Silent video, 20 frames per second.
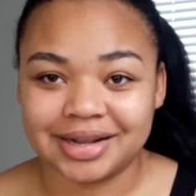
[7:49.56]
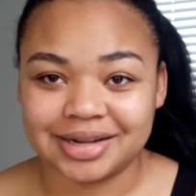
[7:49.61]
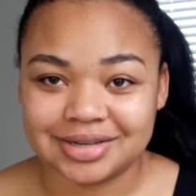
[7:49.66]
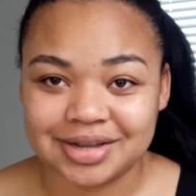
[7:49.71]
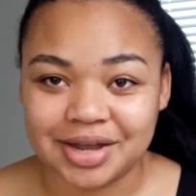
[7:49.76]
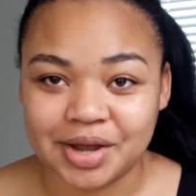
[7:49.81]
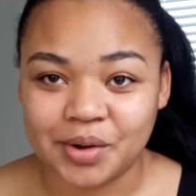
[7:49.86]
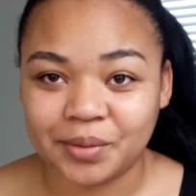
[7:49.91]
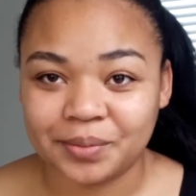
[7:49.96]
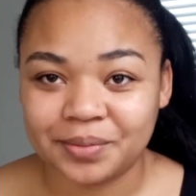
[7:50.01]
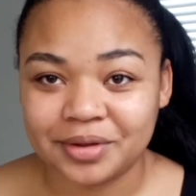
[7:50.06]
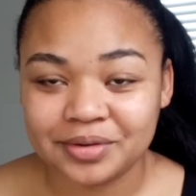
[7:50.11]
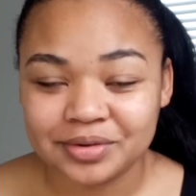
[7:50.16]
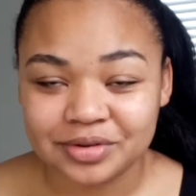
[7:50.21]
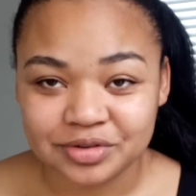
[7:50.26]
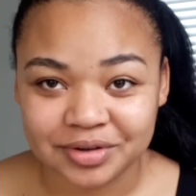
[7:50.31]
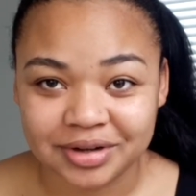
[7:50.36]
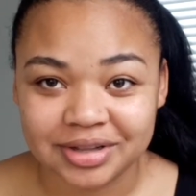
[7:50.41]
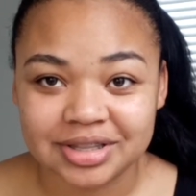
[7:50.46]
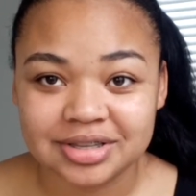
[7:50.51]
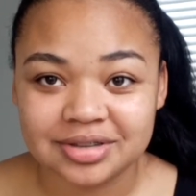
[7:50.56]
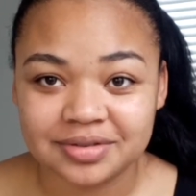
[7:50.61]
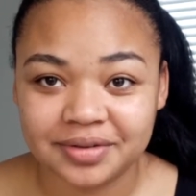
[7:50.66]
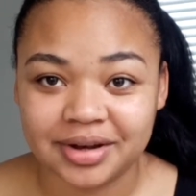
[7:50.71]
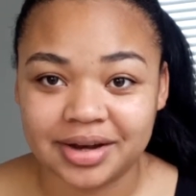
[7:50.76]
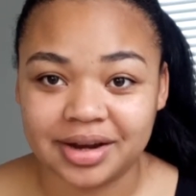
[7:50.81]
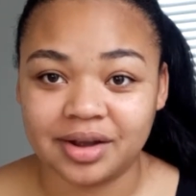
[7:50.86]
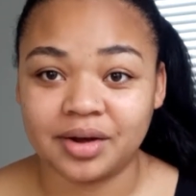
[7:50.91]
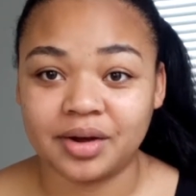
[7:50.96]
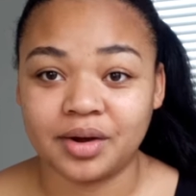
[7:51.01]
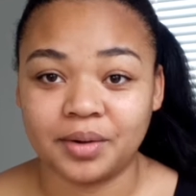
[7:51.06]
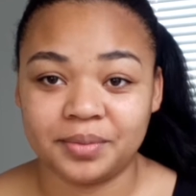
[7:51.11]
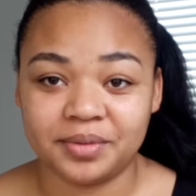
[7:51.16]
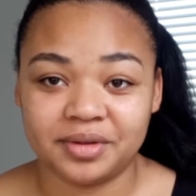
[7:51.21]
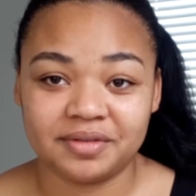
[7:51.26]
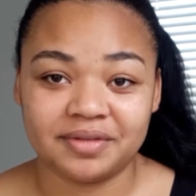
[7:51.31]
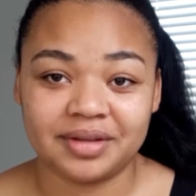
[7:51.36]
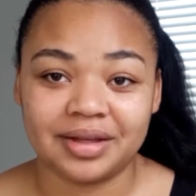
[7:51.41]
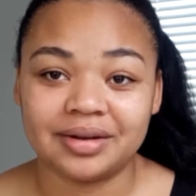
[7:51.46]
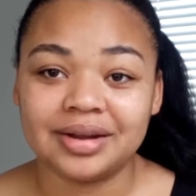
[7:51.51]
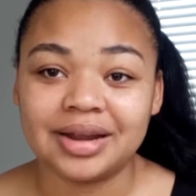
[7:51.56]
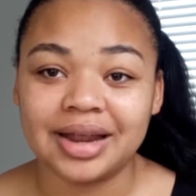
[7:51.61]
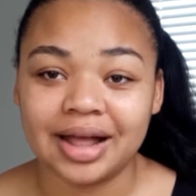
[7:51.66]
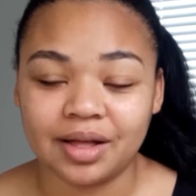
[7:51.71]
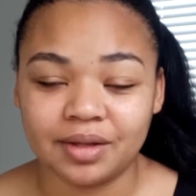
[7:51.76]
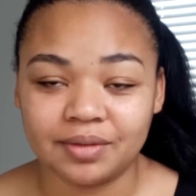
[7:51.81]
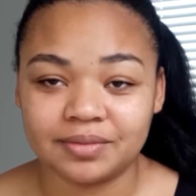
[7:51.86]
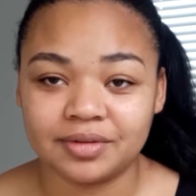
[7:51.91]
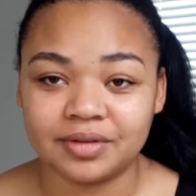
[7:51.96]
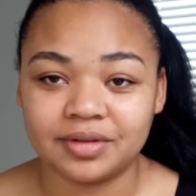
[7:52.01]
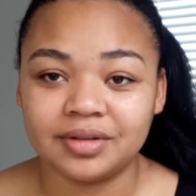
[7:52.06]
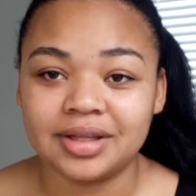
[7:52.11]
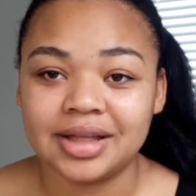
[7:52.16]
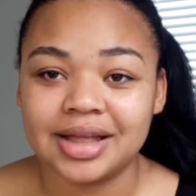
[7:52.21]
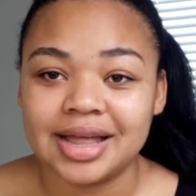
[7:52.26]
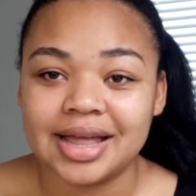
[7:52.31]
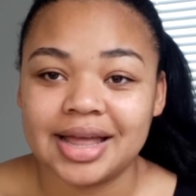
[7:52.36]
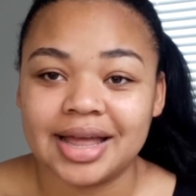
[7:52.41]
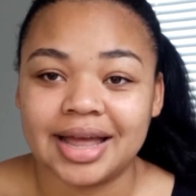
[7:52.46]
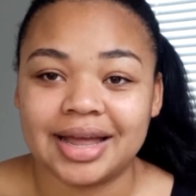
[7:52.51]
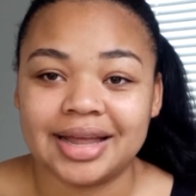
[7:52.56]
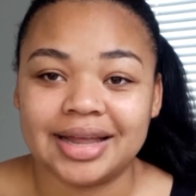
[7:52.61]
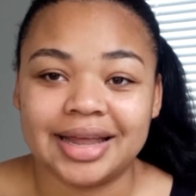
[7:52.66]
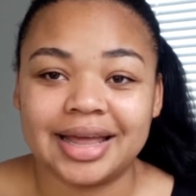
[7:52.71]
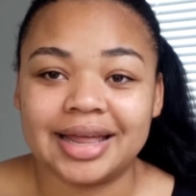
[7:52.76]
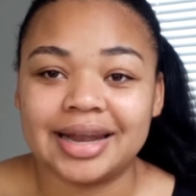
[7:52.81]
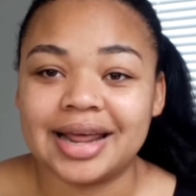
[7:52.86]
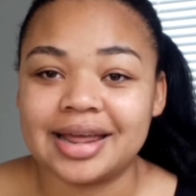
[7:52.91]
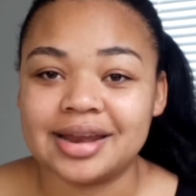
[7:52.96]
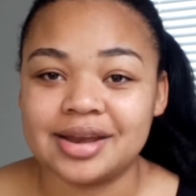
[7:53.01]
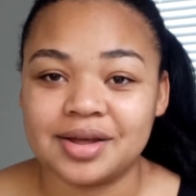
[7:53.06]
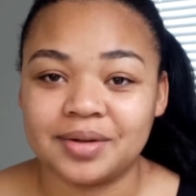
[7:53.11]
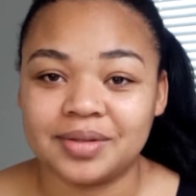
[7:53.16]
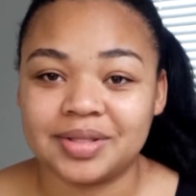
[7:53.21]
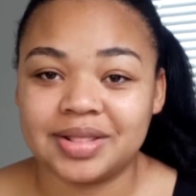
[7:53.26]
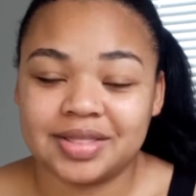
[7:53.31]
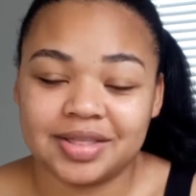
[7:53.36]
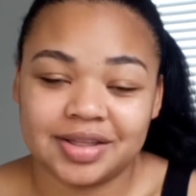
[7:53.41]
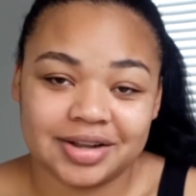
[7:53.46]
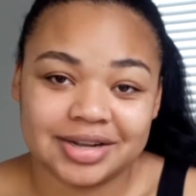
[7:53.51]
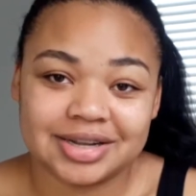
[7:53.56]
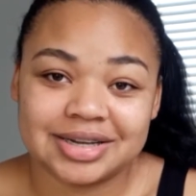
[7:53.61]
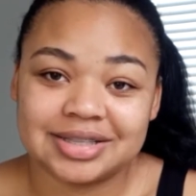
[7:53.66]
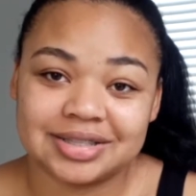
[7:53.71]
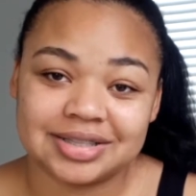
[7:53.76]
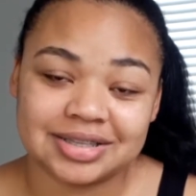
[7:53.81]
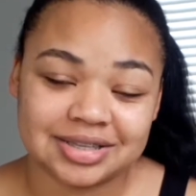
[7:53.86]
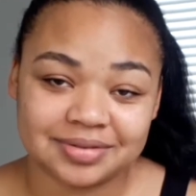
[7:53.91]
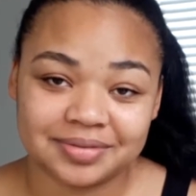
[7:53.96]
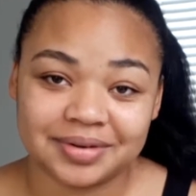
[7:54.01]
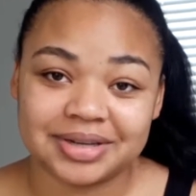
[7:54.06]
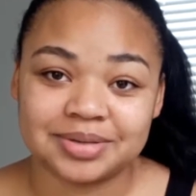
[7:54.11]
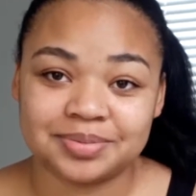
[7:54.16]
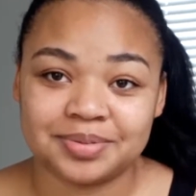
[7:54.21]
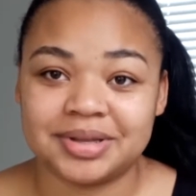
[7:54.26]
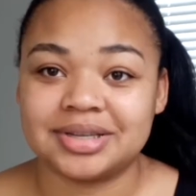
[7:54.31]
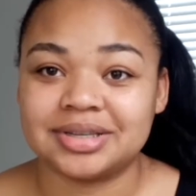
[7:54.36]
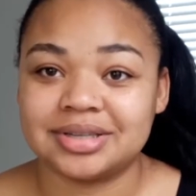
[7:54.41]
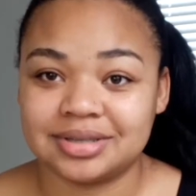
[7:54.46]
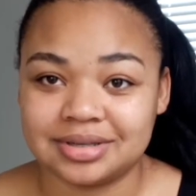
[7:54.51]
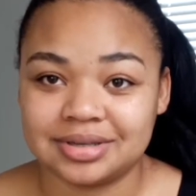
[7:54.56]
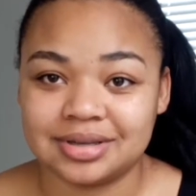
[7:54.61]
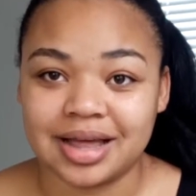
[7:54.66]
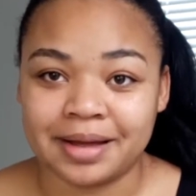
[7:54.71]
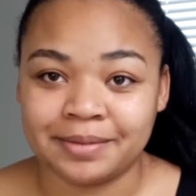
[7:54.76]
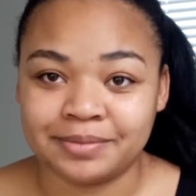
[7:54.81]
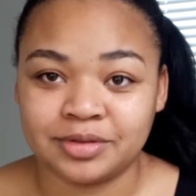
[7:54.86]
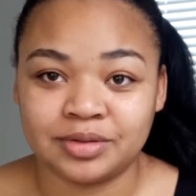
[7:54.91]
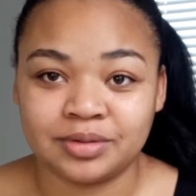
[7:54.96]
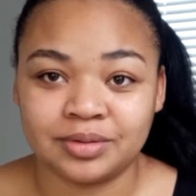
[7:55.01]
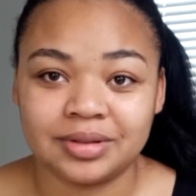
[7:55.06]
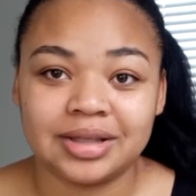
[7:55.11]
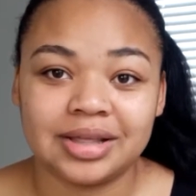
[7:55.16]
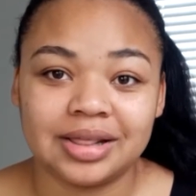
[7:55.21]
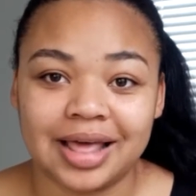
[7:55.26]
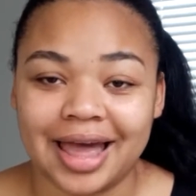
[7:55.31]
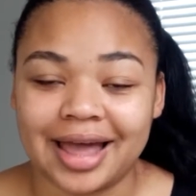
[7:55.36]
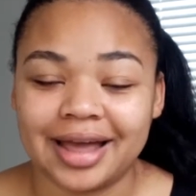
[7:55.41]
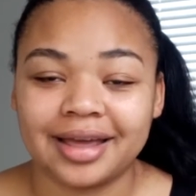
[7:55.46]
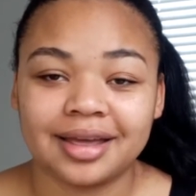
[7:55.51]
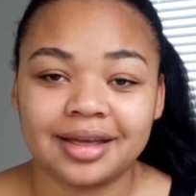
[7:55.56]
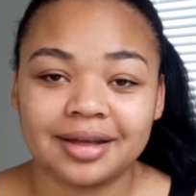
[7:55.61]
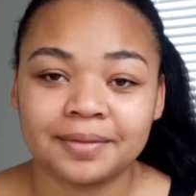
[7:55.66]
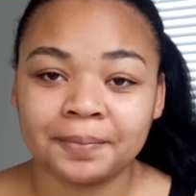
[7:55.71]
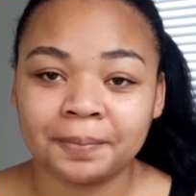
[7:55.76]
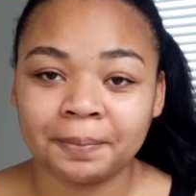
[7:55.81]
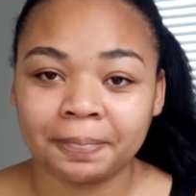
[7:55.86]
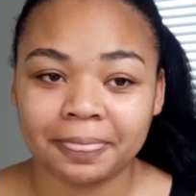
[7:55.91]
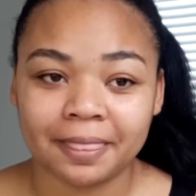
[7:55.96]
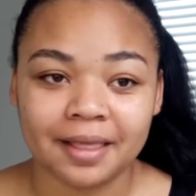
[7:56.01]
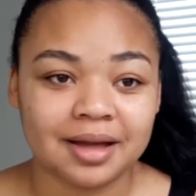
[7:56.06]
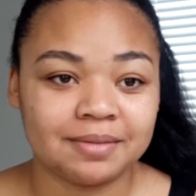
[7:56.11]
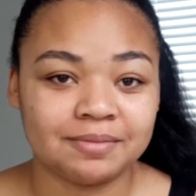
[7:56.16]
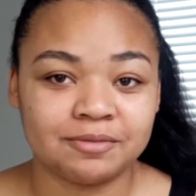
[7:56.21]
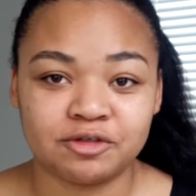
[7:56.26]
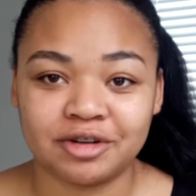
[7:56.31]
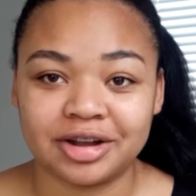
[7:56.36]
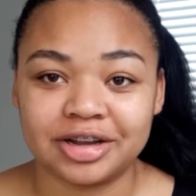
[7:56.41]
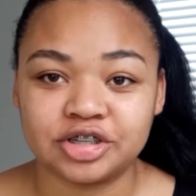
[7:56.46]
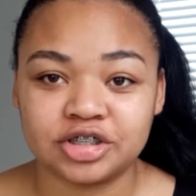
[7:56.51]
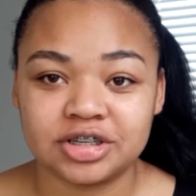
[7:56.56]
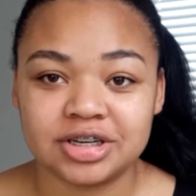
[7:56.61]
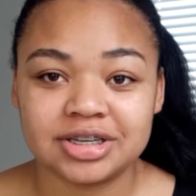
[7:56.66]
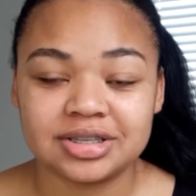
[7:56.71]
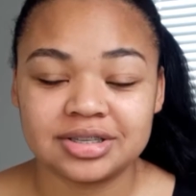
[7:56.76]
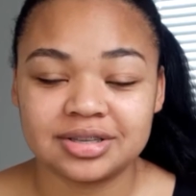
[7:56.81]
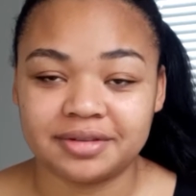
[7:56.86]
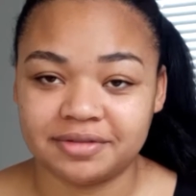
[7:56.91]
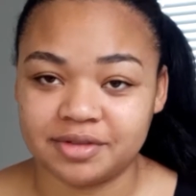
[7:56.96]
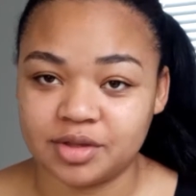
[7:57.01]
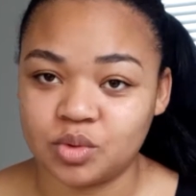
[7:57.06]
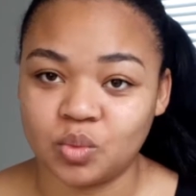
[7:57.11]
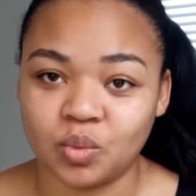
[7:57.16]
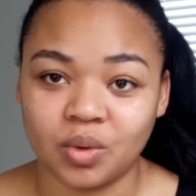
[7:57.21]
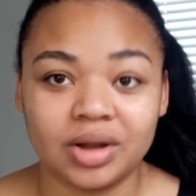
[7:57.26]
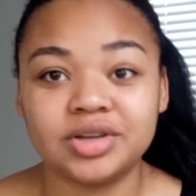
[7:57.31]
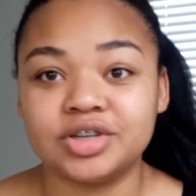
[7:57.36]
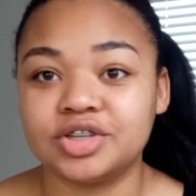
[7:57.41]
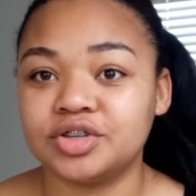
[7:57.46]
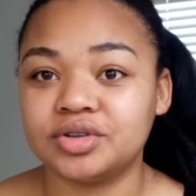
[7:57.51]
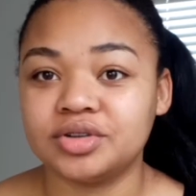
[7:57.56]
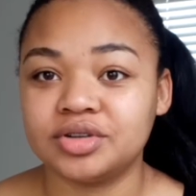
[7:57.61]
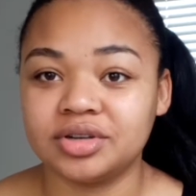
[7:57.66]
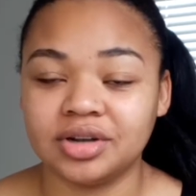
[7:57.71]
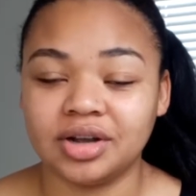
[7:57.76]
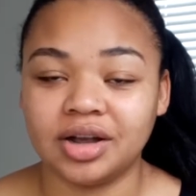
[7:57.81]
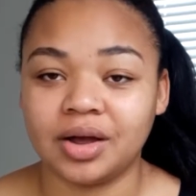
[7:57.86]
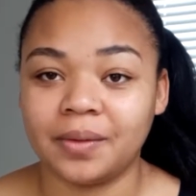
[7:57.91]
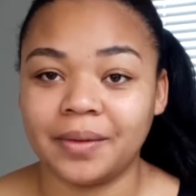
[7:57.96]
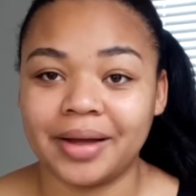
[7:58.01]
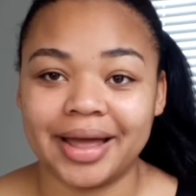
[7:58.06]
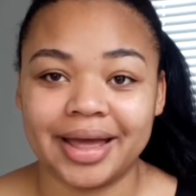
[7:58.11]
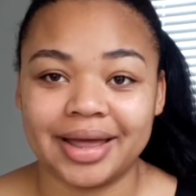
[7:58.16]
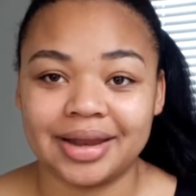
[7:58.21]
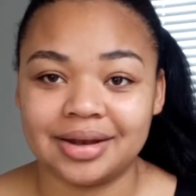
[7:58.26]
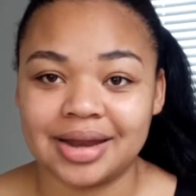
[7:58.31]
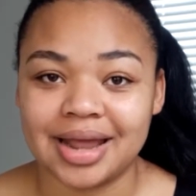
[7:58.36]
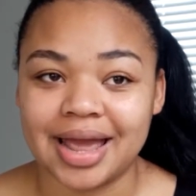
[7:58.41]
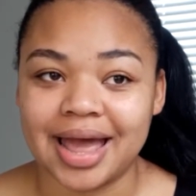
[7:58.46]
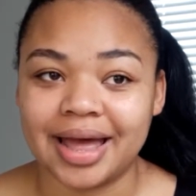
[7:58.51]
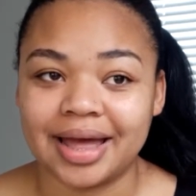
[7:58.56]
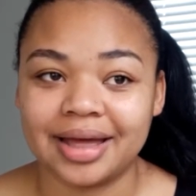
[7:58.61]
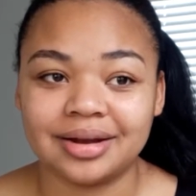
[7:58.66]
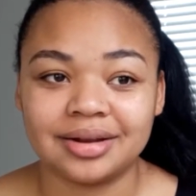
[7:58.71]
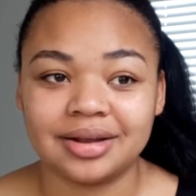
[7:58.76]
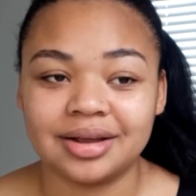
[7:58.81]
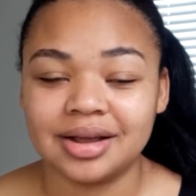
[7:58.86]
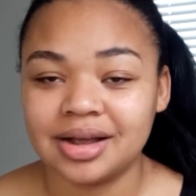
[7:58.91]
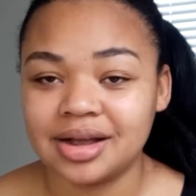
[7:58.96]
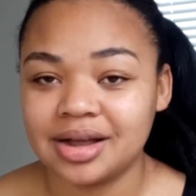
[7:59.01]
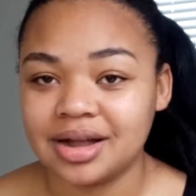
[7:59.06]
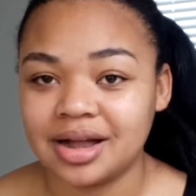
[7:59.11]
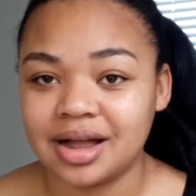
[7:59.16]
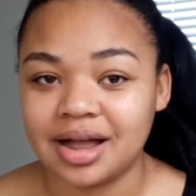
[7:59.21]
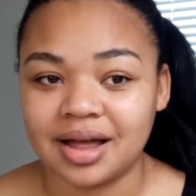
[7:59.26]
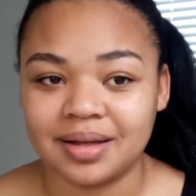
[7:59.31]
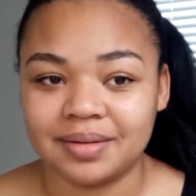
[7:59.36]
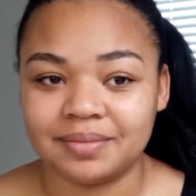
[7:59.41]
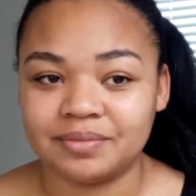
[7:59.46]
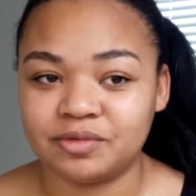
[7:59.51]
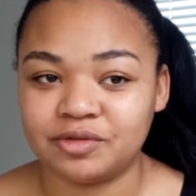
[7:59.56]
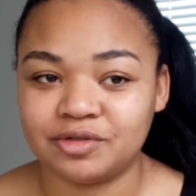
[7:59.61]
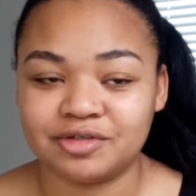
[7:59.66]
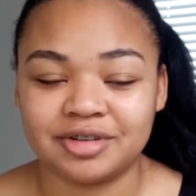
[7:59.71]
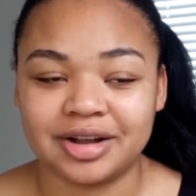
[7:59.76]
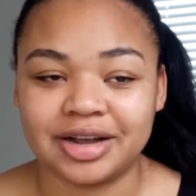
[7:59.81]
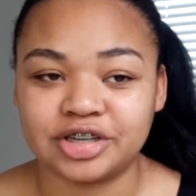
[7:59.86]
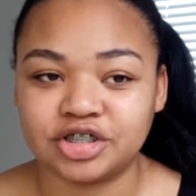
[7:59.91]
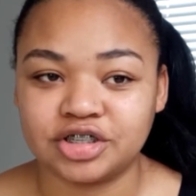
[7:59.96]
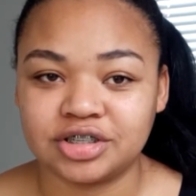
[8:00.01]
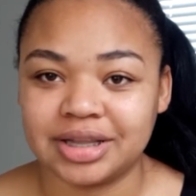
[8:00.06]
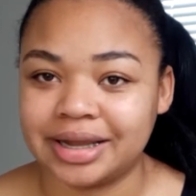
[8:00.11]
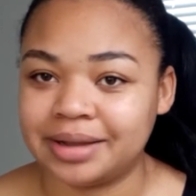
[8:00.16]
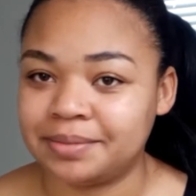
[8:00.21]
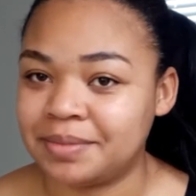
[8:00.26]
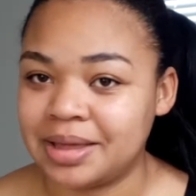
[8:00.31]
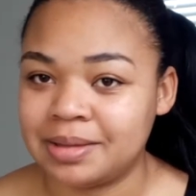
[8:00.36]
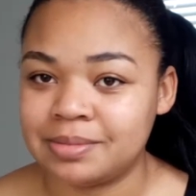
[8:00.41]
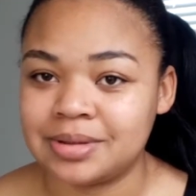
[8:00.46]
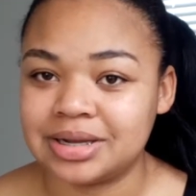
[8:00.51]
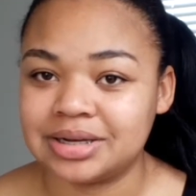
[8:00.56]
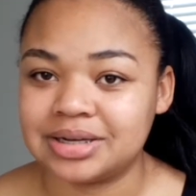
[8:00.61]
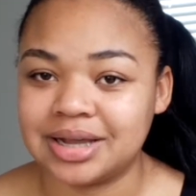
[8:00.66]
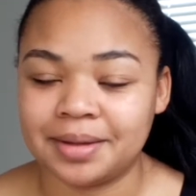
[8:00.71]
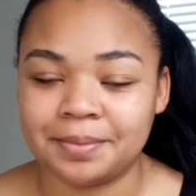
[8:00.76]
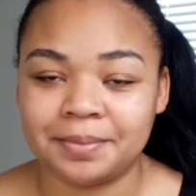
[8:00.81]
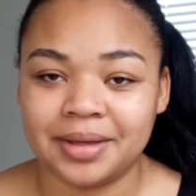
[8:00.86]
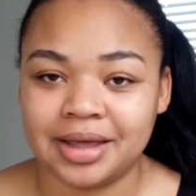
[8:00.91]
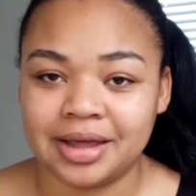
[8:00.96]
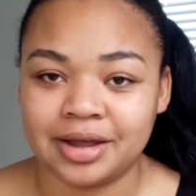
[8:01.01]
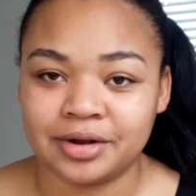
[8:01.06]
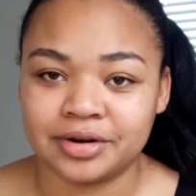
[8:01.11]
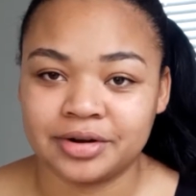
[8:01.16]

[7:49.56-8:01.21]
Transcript: so I hope you enjoyed this video. I hope you found it helpful. Again, I know that this recipe is absolutely lacking freshness. If you want to, you can go ahead and add fresh, like maybe tempeh or